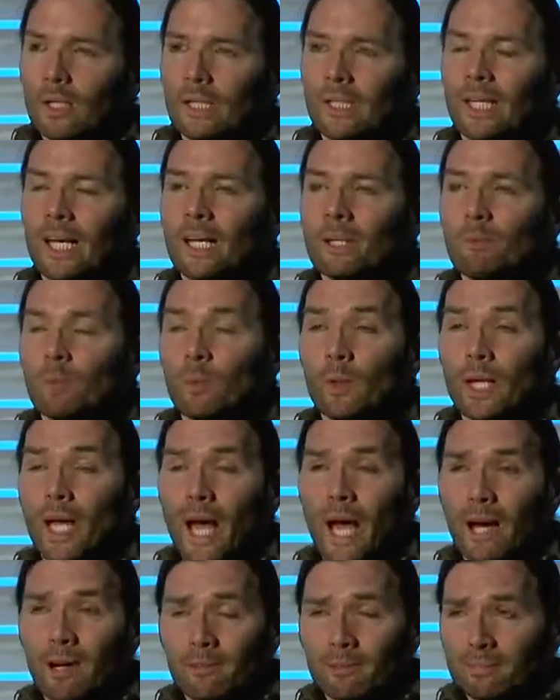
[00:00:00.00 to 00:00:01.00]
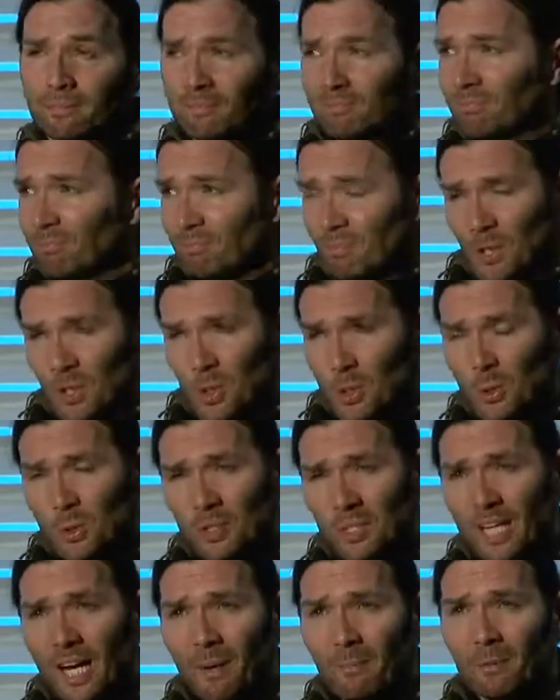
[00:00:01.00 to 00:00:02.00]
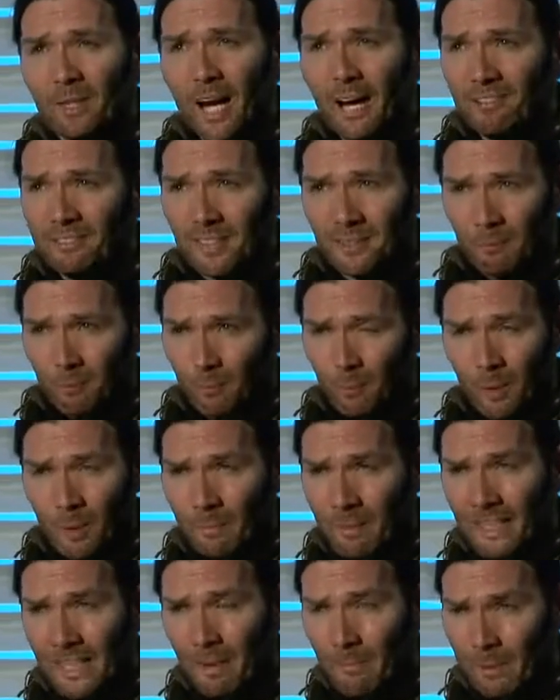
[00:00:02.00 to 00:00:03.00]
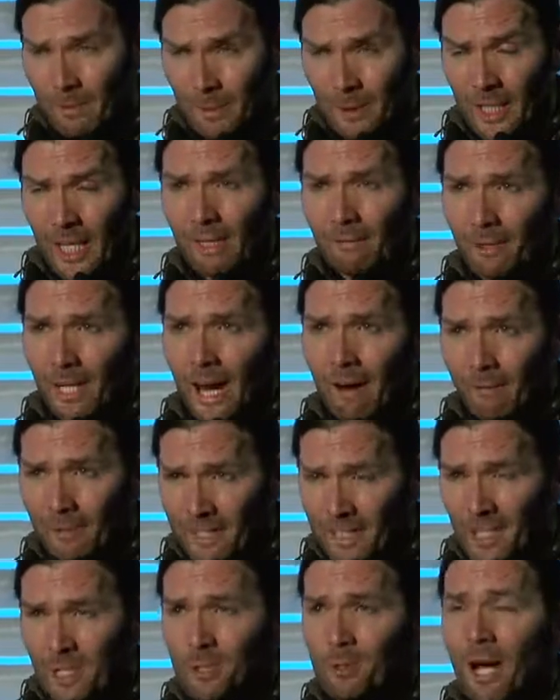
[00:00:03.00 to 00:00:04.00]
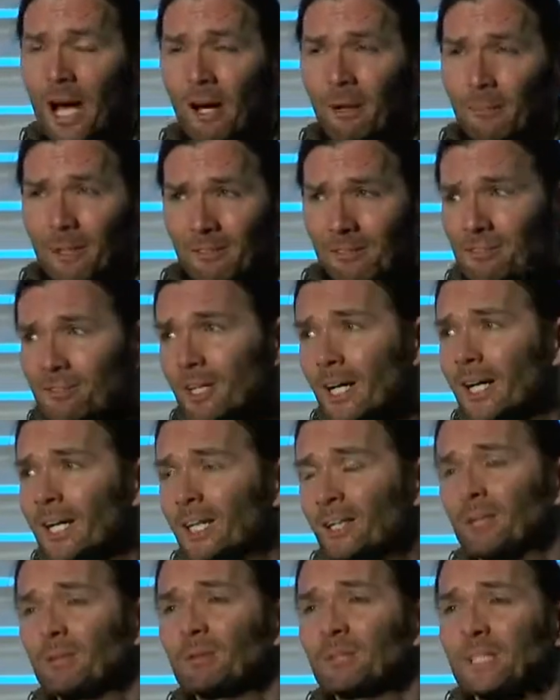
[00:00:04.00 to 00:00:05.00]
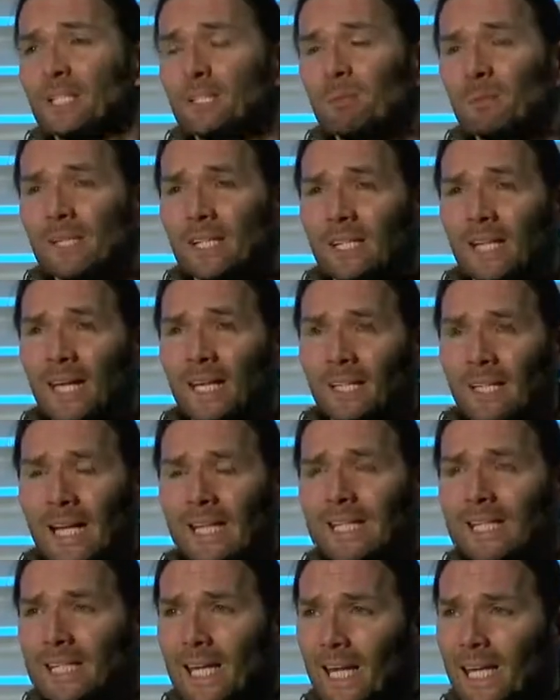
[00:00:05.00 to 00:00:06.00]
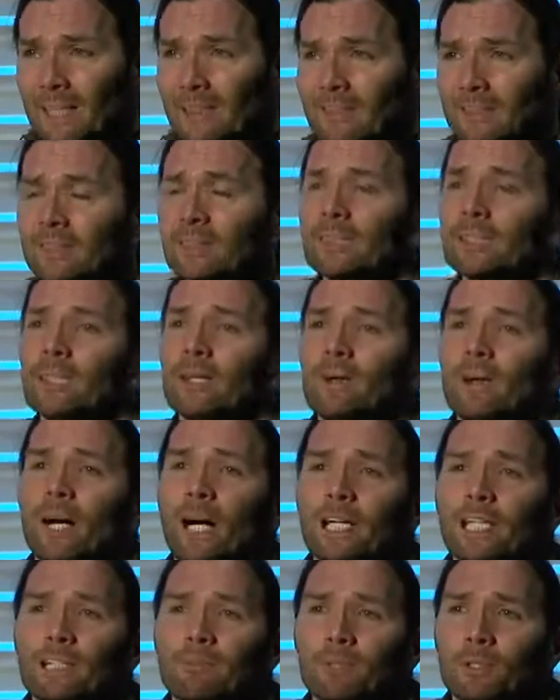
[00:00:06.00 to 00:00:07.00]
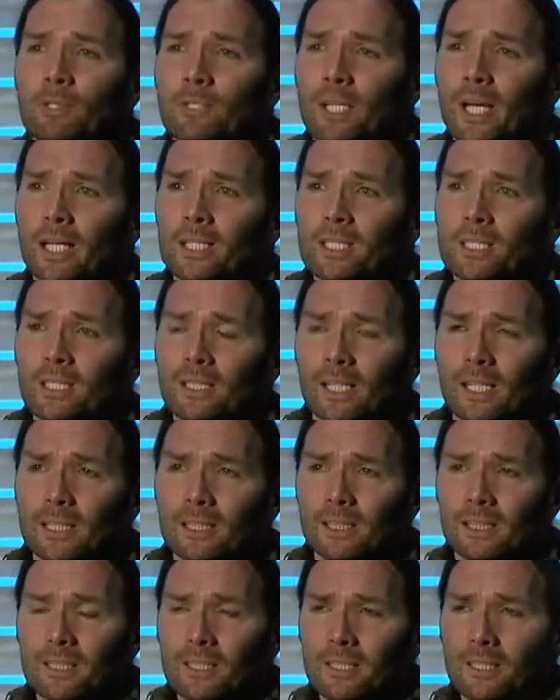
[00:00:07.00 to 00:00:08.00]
again, we have a short time left, and we may not be able to cover everything, so I'll be flying through this. But again, at the end, I'll give you a chance to get these